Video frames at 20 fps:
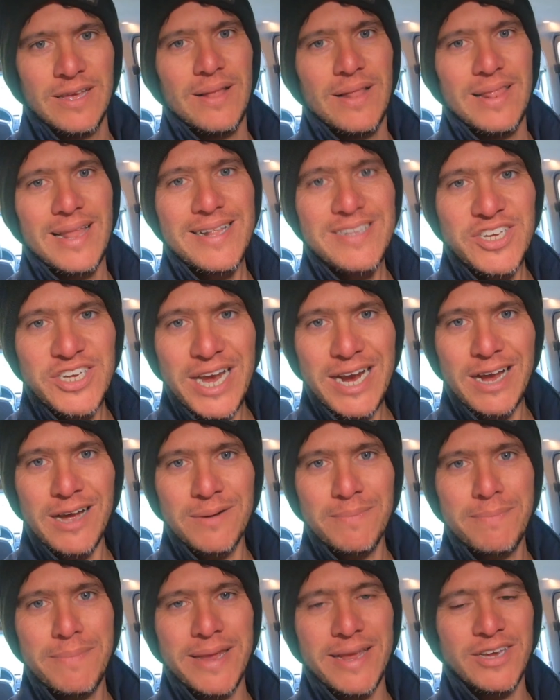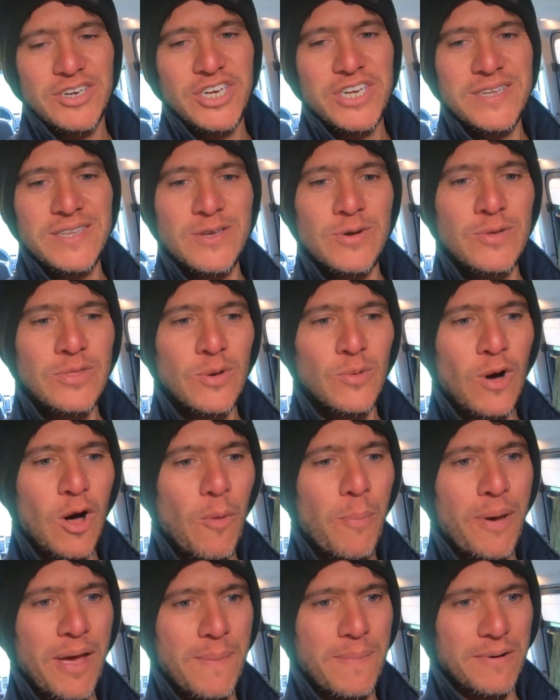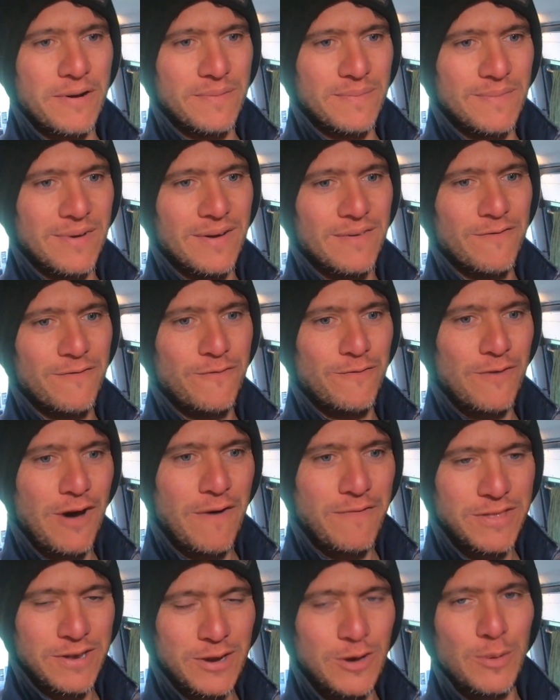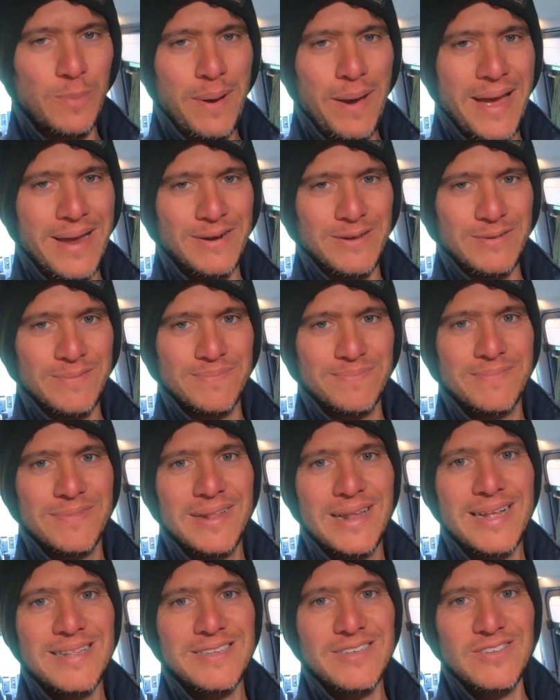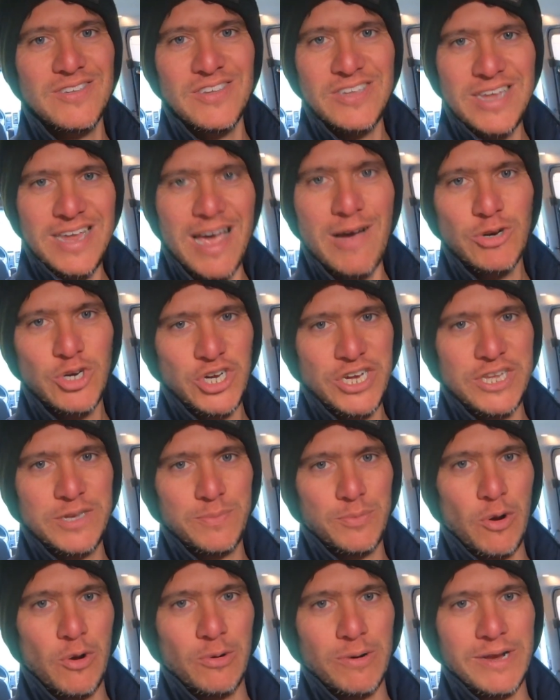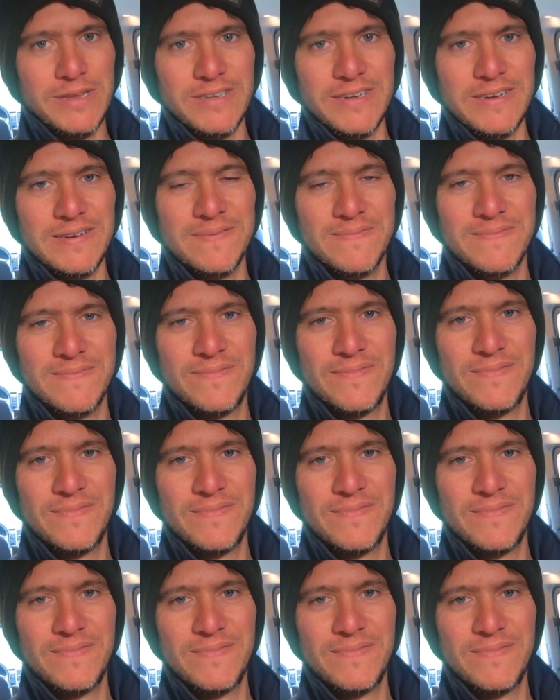Let's check on Meek. She's doing the wallpaper of the new panel. Let's see how she's progressing.